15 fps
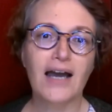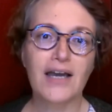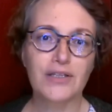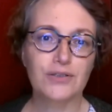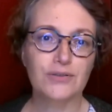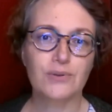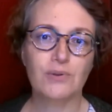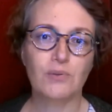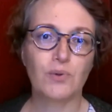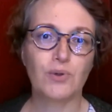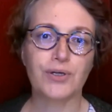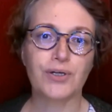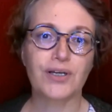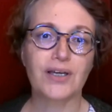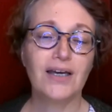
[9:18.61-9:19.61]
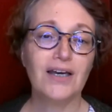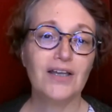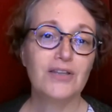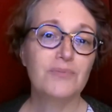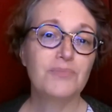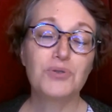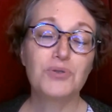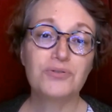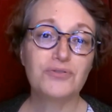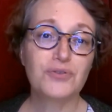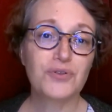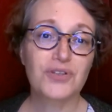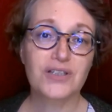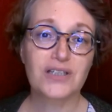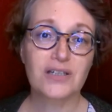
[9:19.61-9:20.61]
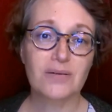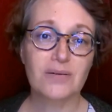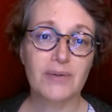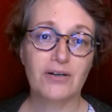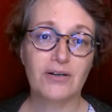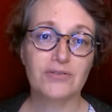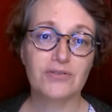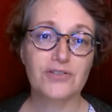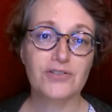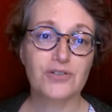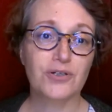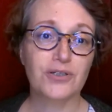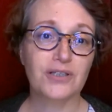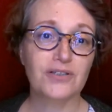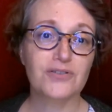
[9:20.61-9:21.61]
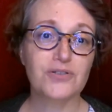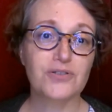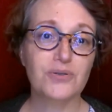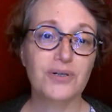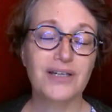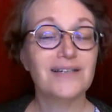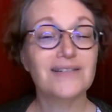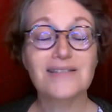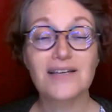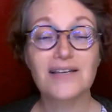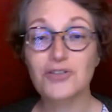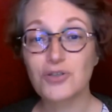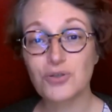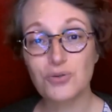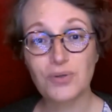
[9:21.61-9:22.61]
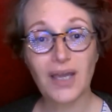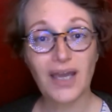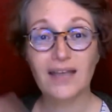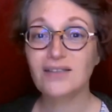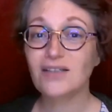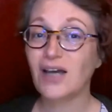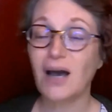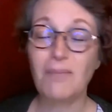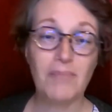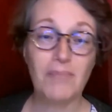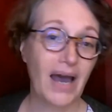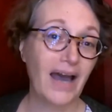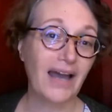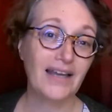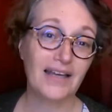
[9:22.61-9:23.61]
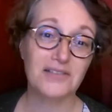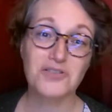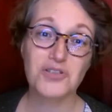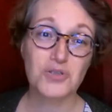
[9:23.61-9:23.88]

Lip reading: Either will work. The beautiful thing about starting a story is that you can come back